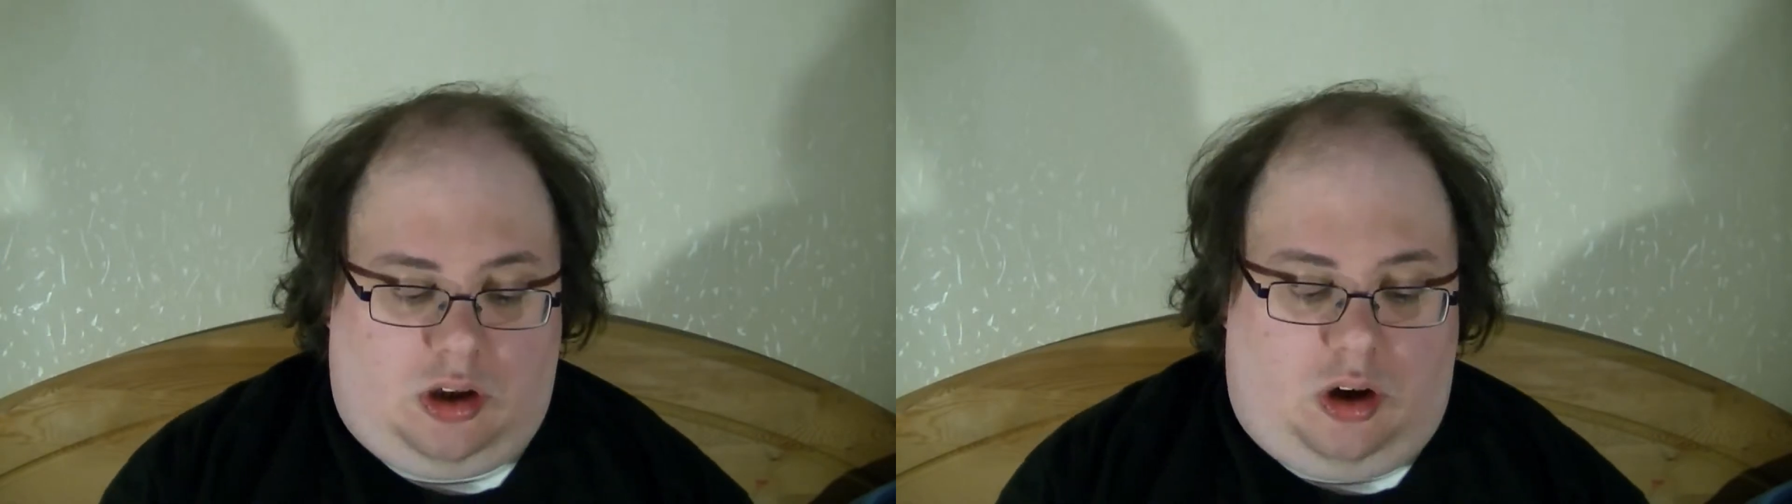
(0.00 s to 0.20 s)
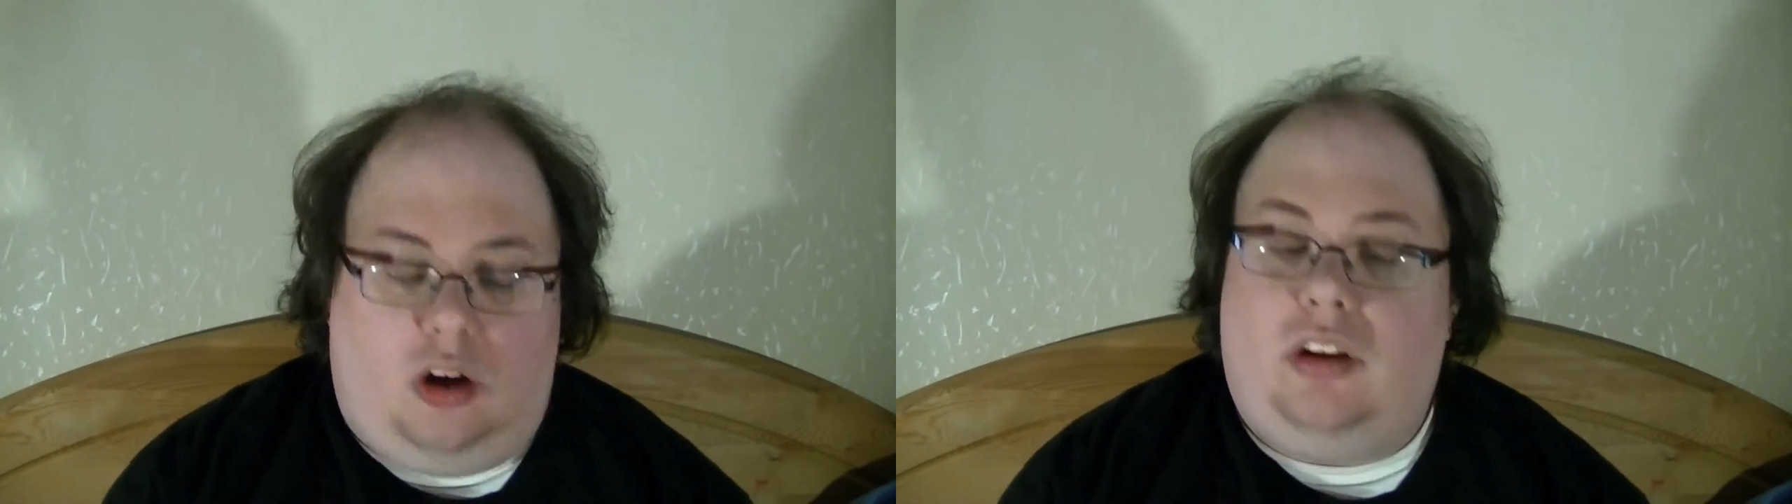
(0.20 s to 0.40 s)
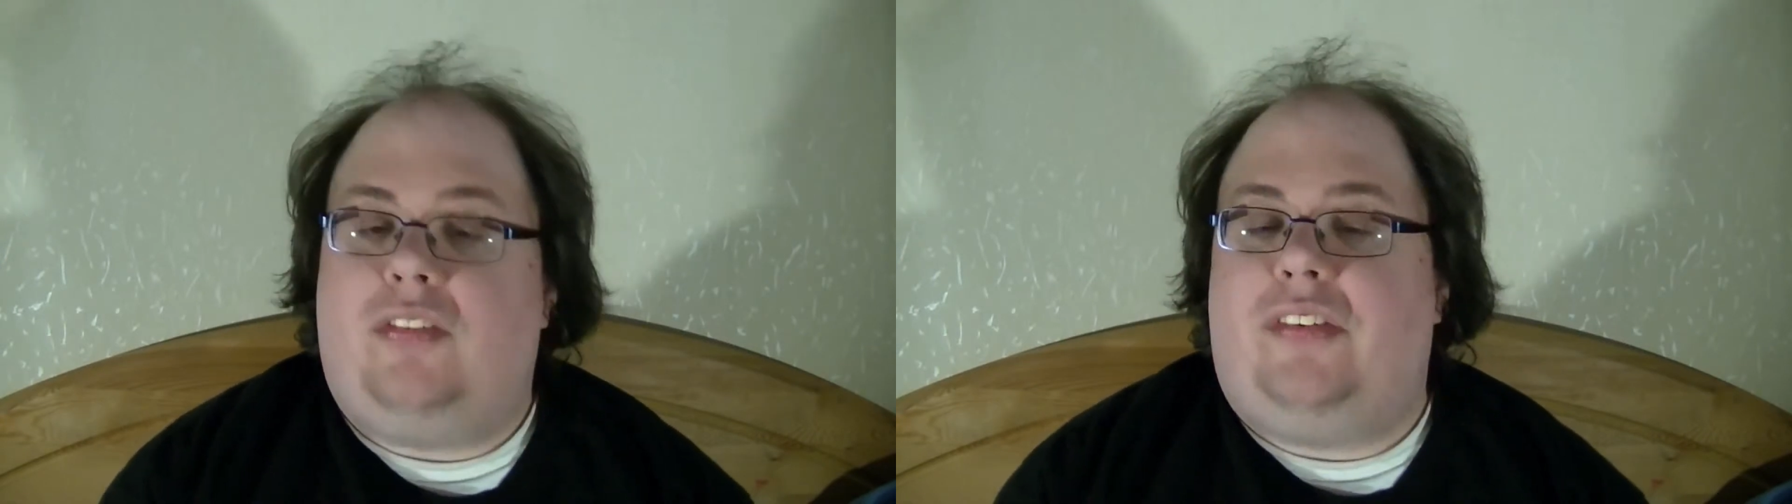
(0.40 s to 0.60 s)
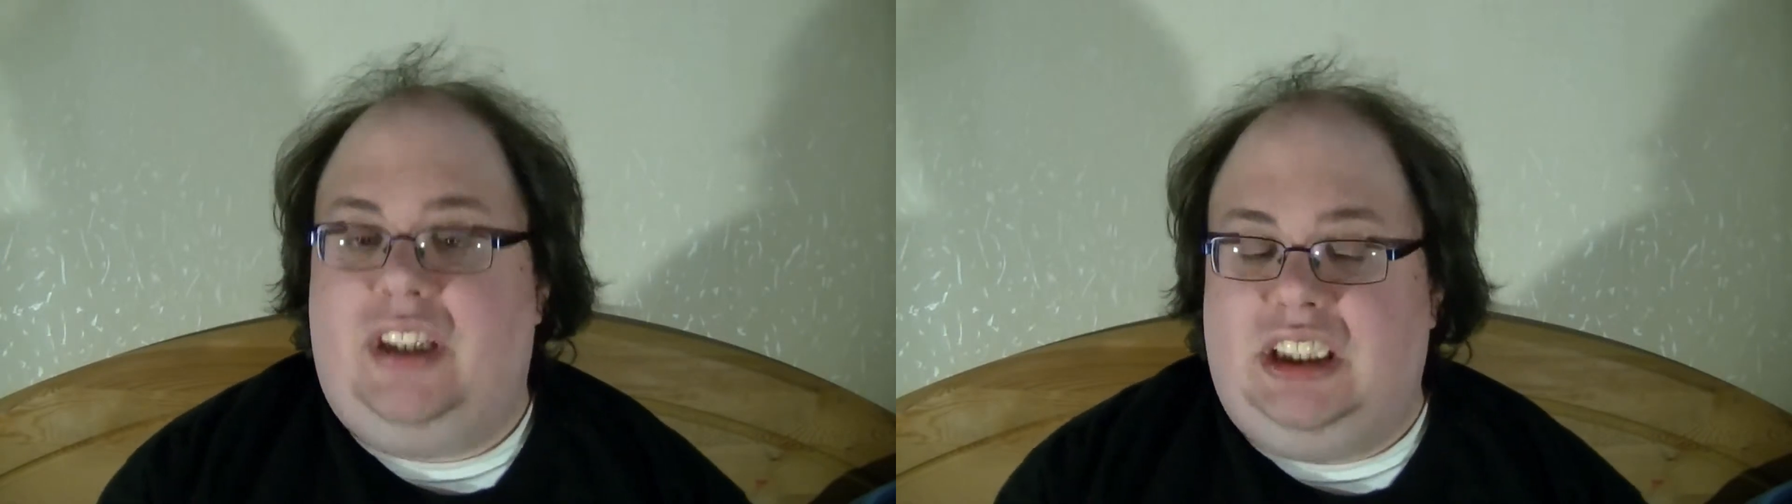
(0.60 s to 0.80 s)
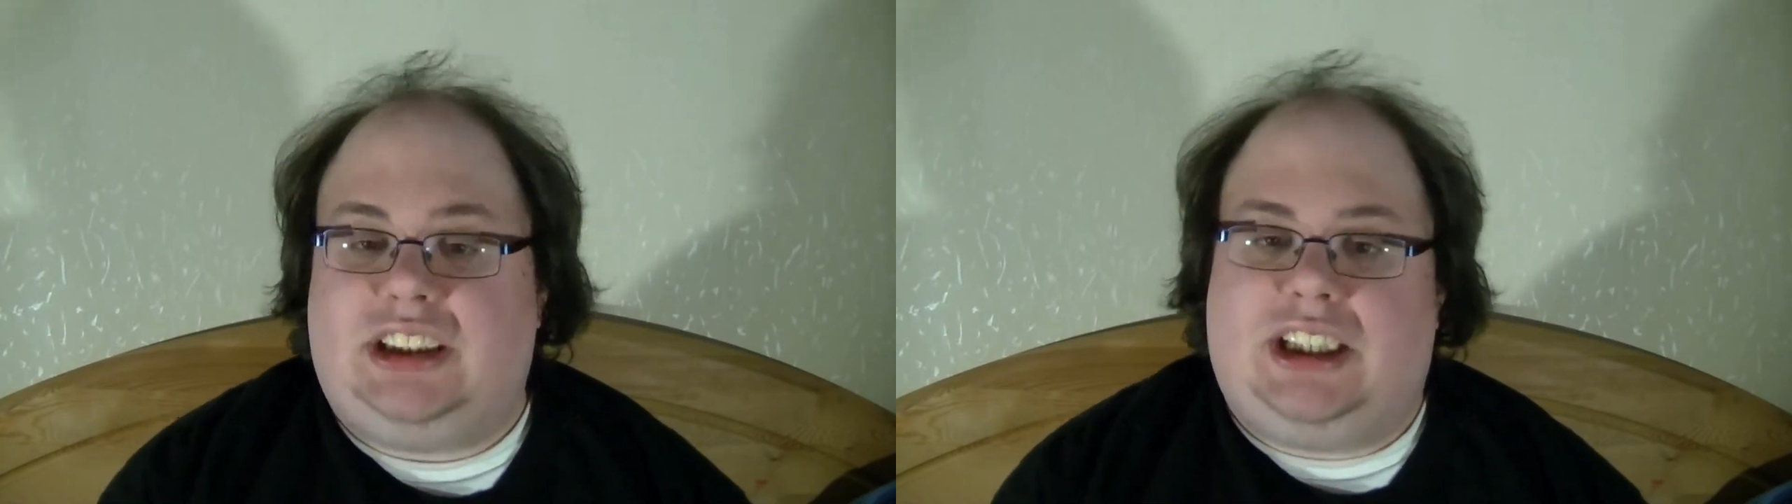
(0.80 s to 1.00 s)
All of
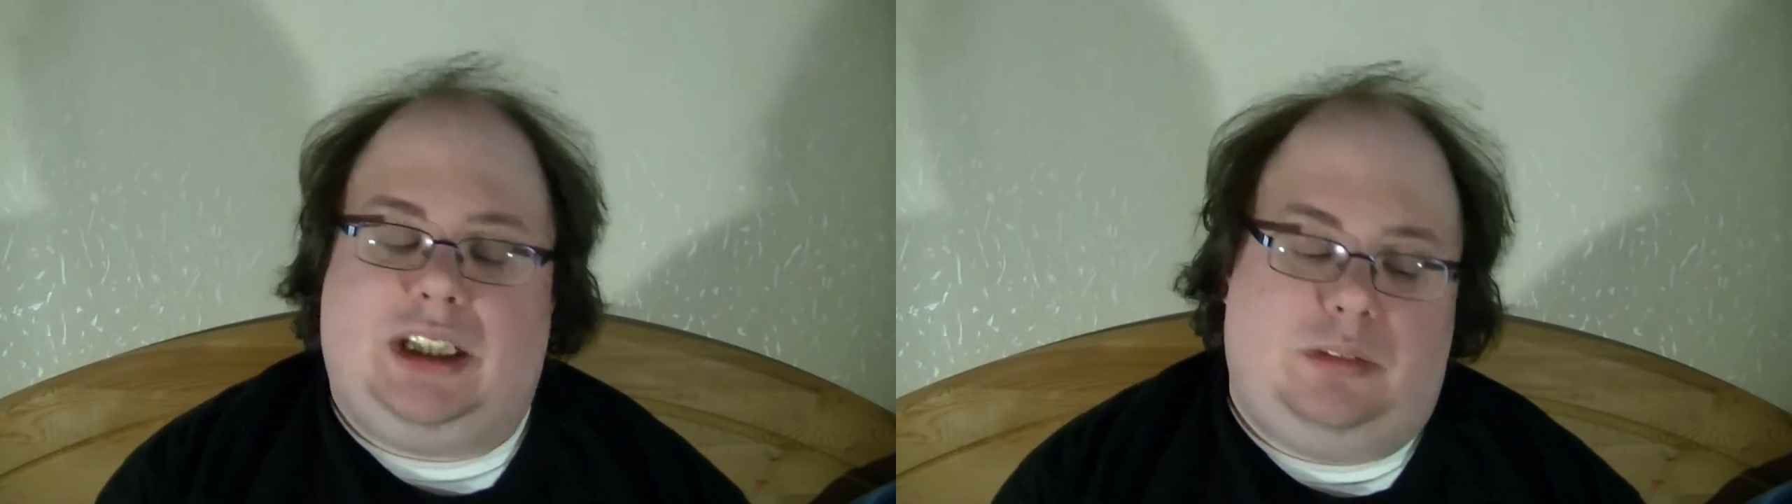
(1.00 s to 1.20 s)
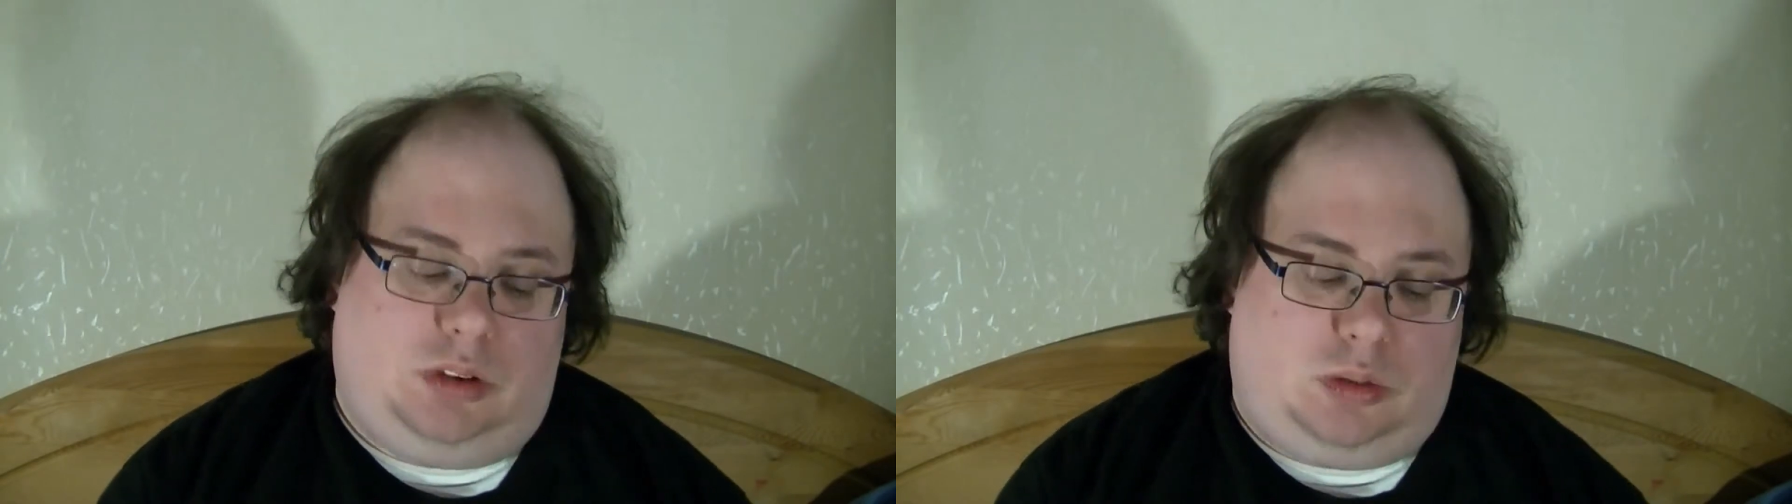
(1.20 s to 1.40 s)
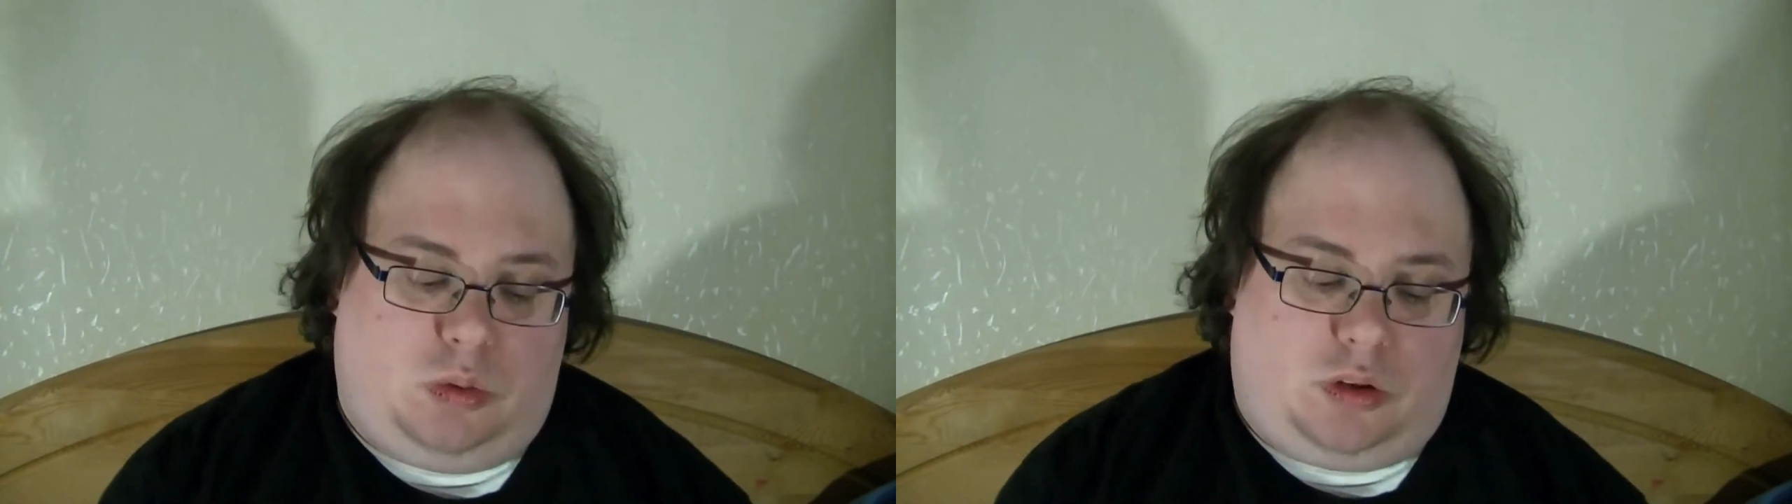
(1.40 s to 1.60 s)
these games were